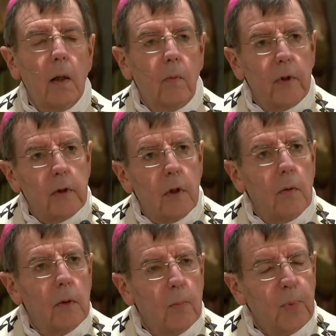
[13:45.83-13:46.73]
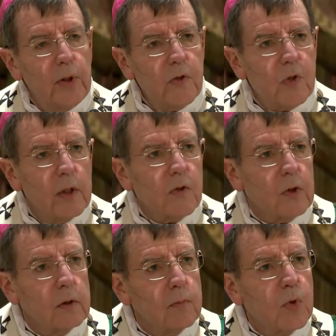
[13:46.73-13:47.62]
When the priest says,
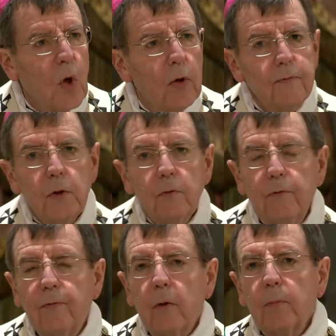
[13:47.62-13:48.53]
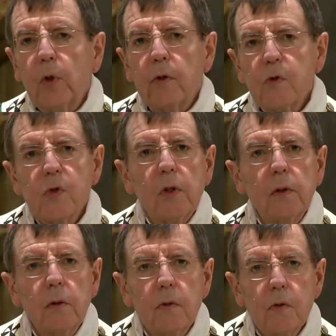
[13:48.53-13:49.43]
I absolve you from your
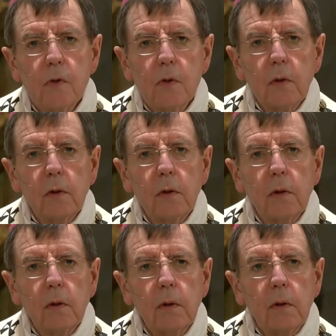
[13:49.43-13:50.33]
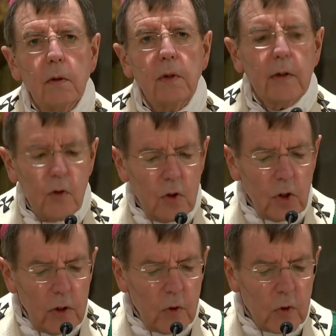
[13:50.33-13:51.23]
sins, that's
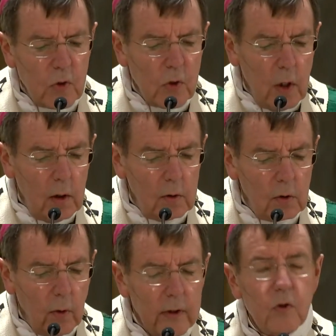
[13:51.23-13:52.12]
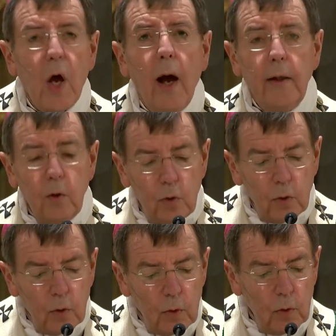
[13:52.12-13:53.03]
Jesus saying to us, I
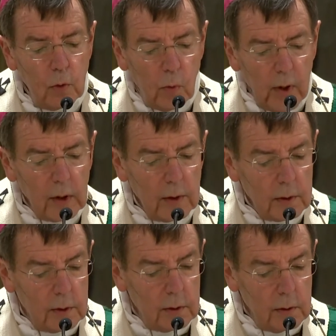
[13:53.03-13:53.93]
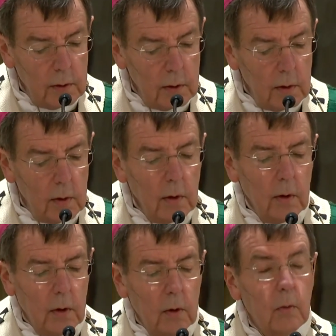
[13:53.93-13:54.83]
do will it.
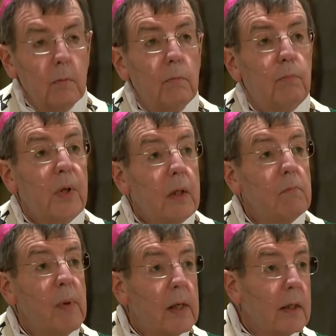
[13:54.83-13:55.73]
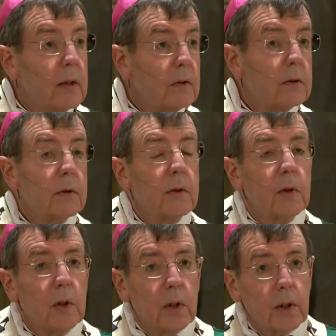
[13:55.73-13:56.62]
Be made
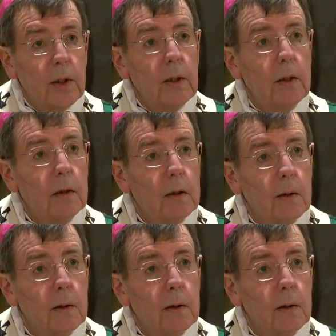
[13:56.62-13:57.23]
clean.